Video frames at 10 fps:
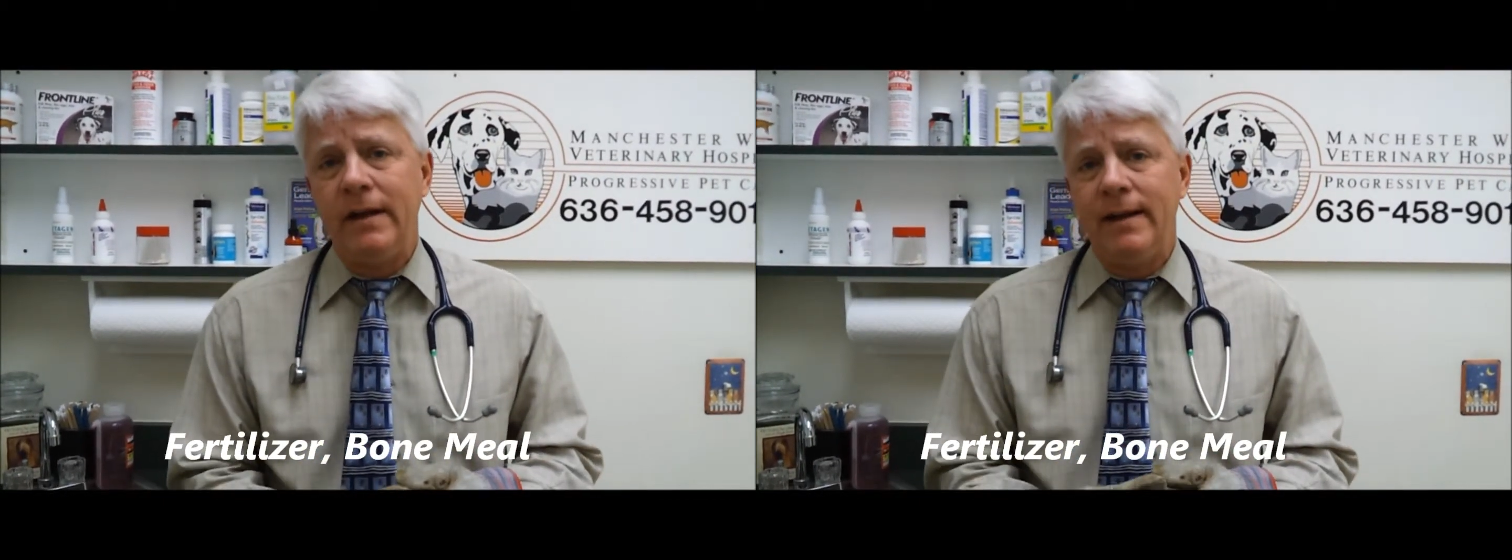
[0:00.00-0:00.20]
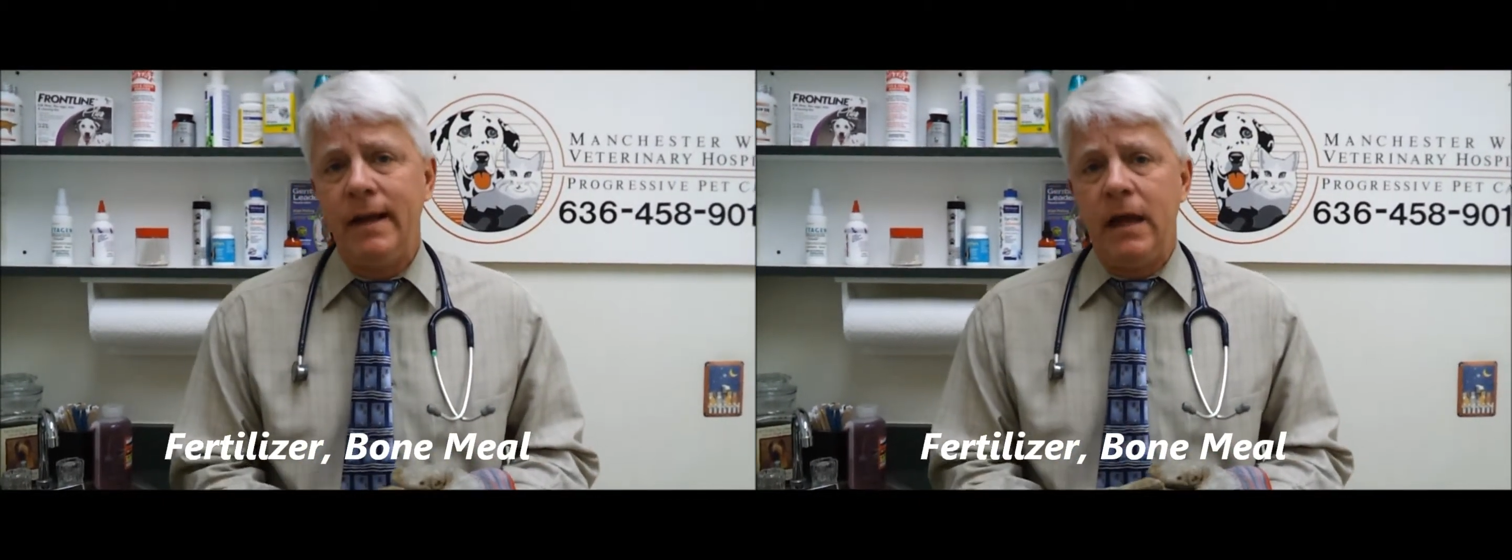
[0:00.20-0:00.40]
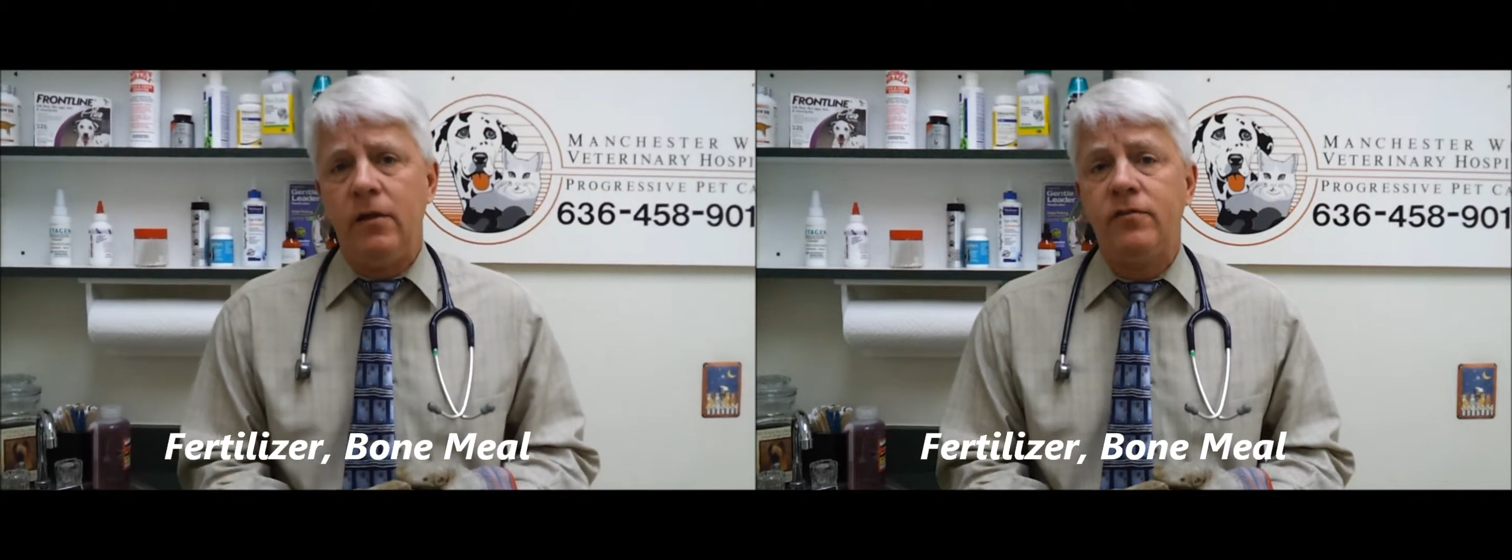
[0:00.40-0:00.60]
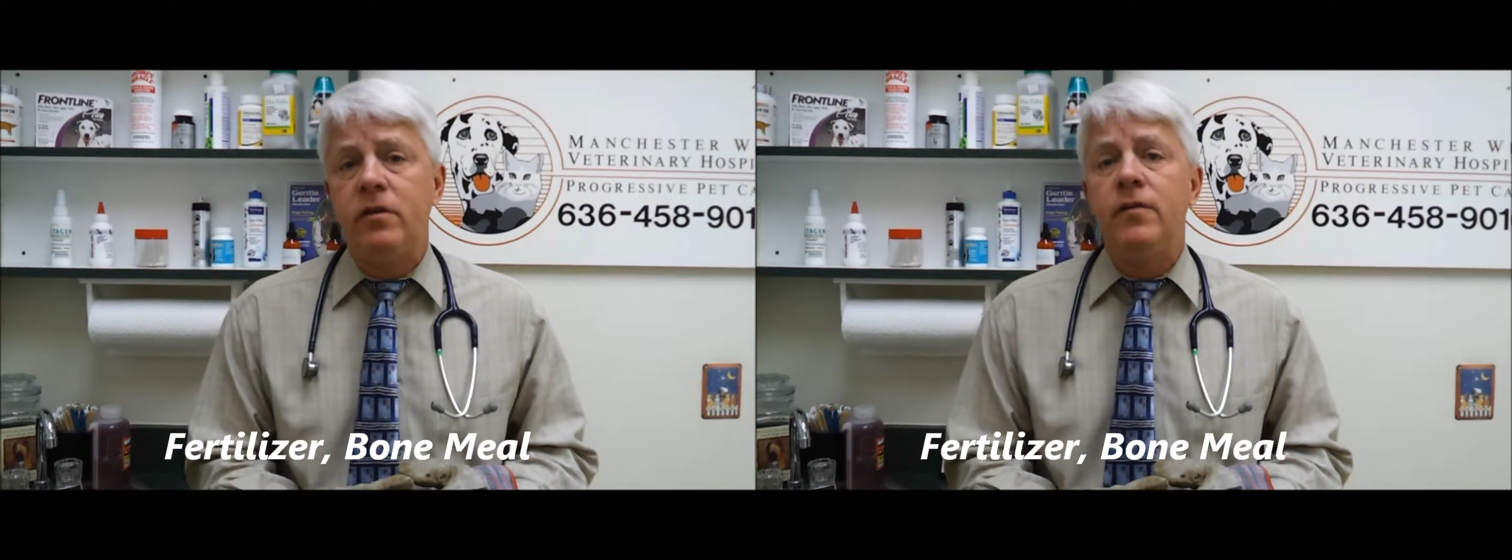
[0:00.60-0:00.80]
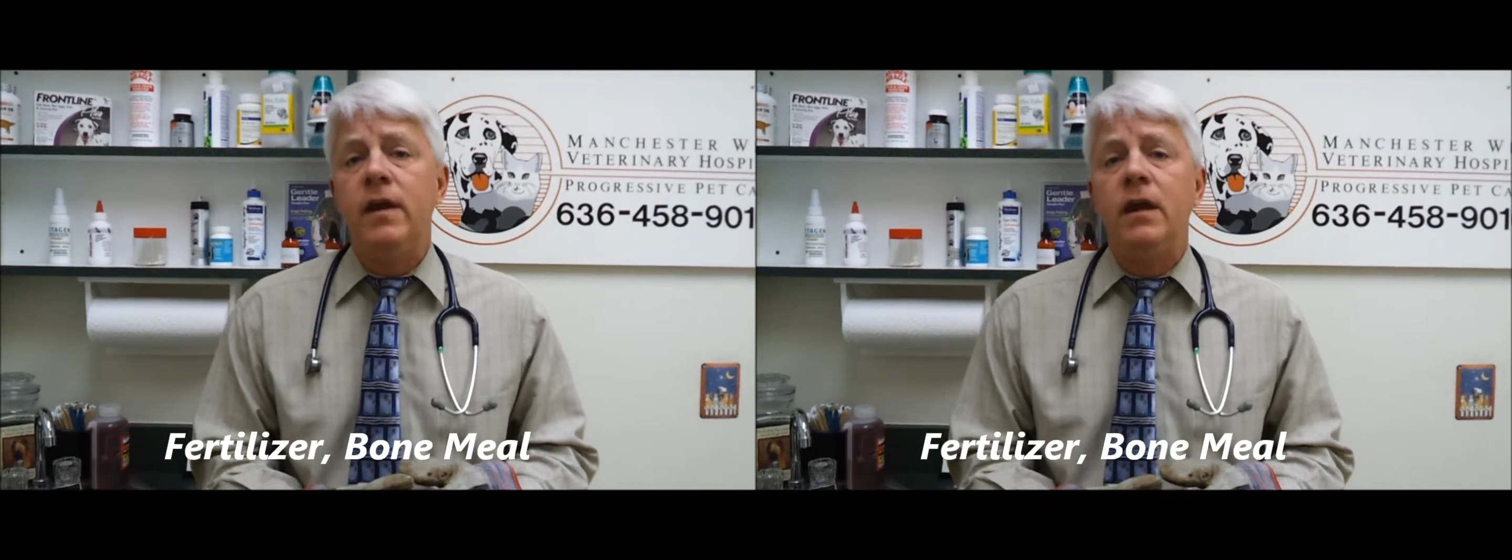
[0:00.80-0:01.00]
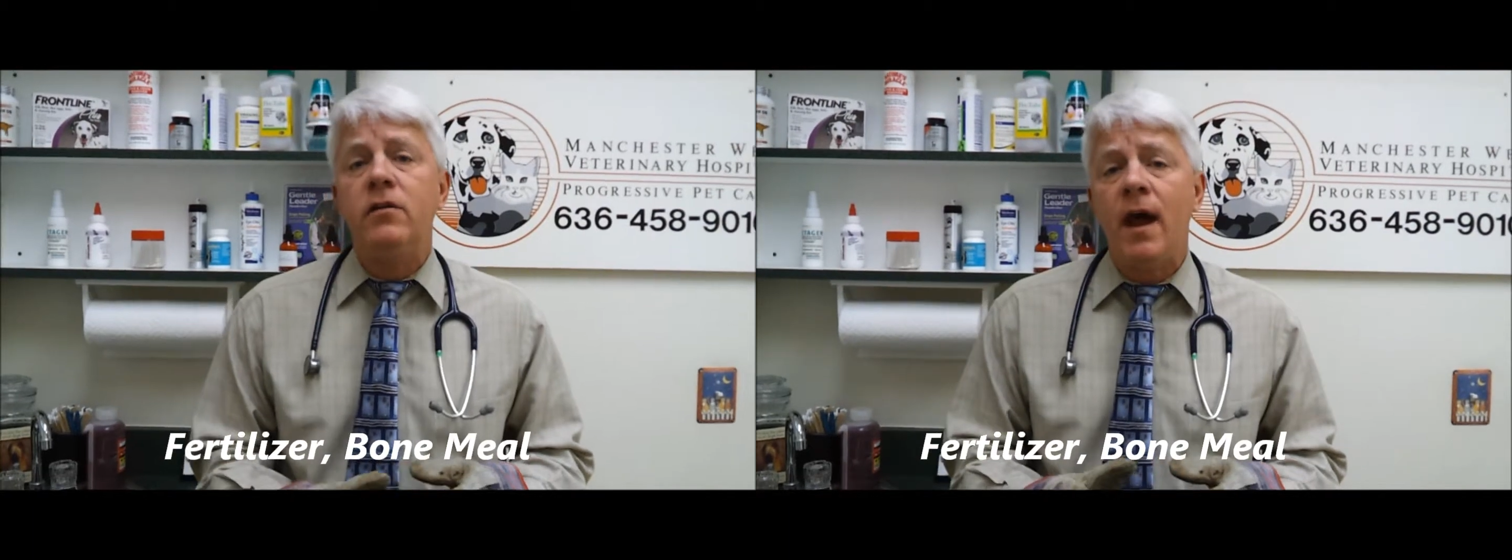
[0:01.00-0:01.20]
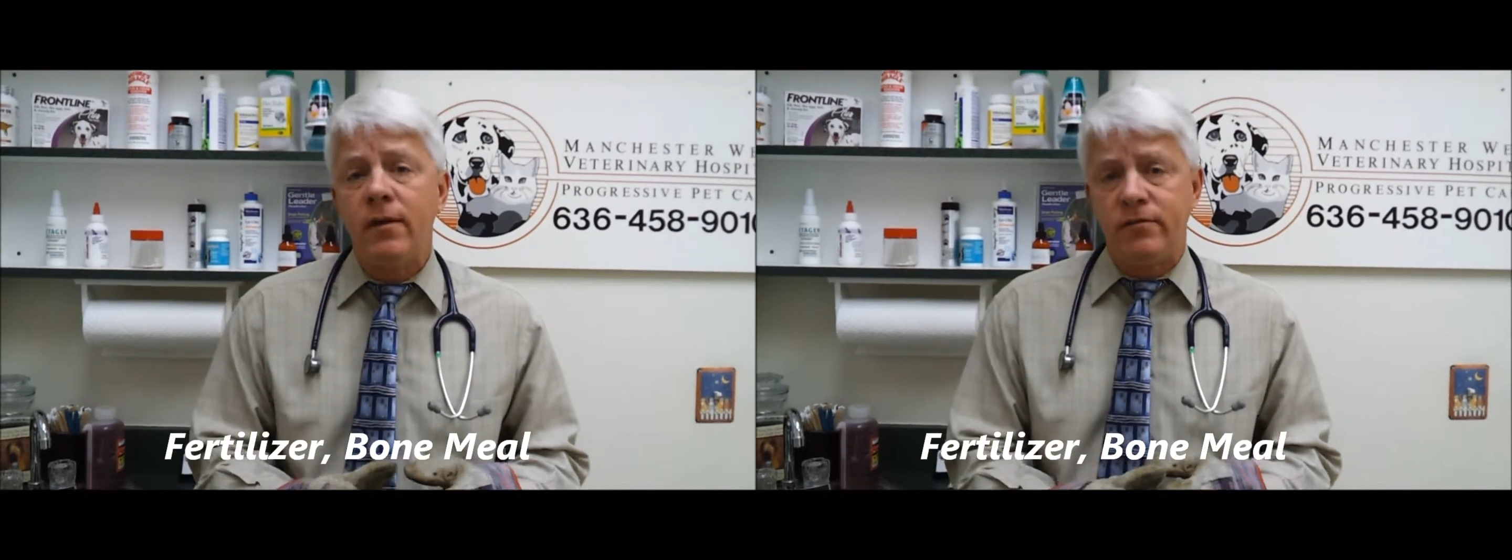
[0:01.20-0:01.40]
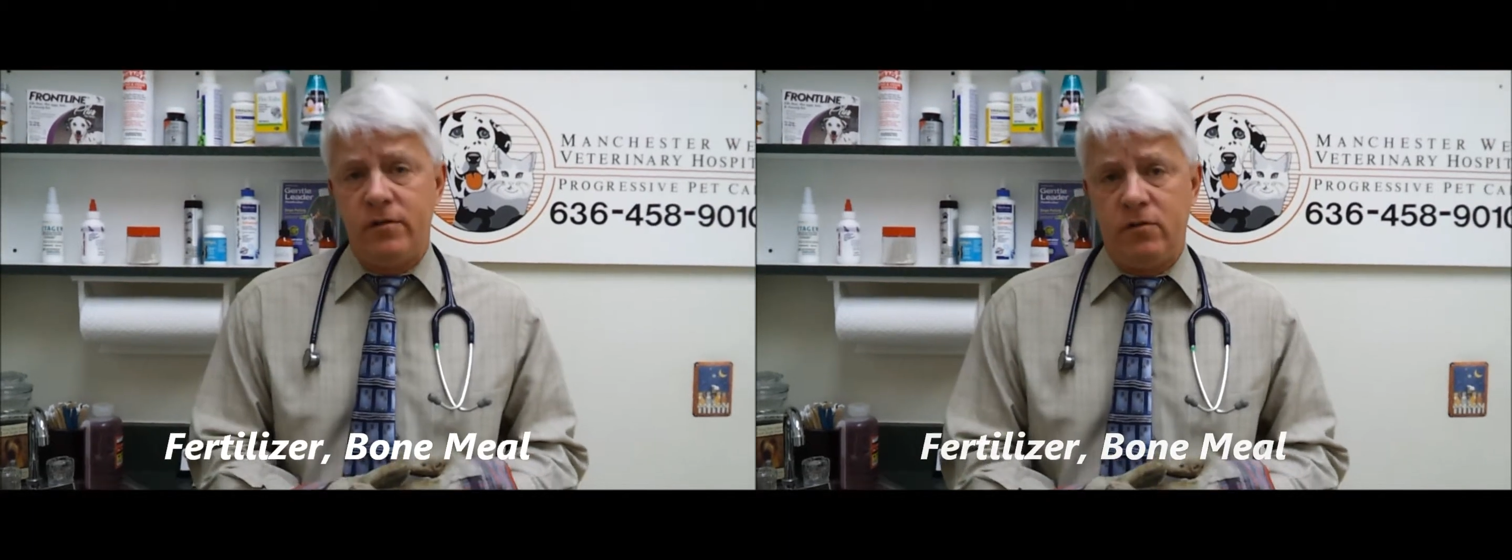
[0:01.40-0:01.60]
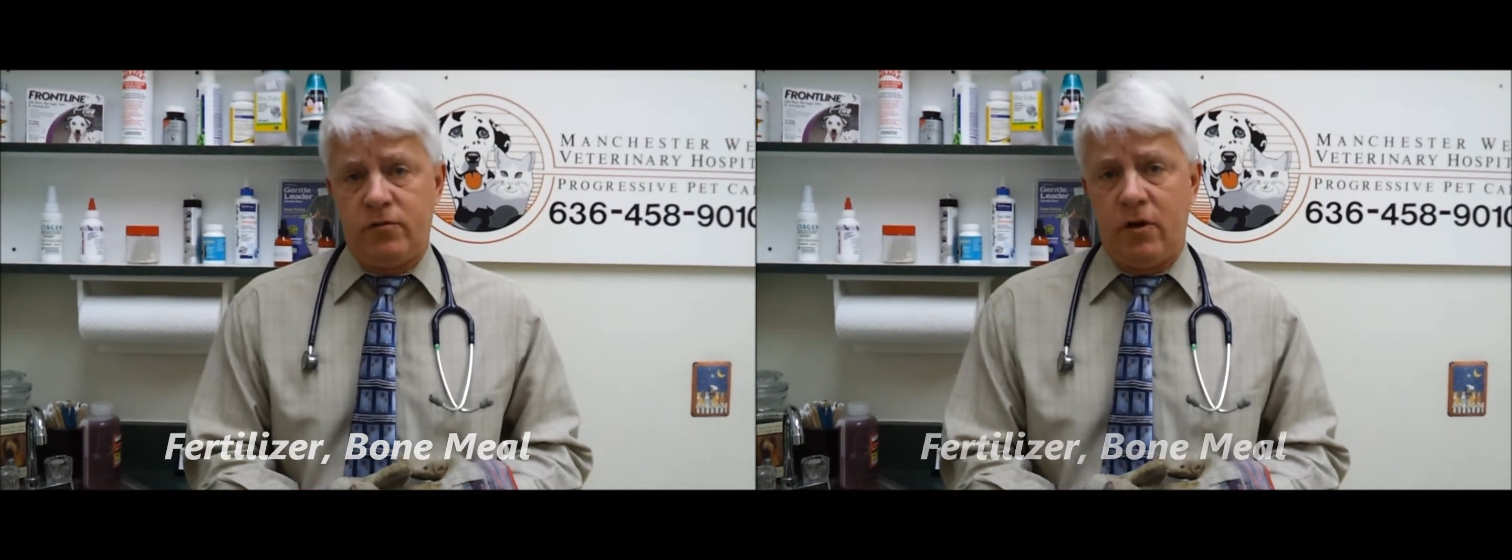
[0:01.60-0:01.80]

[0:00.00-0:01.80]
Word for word: at least, to the intestinal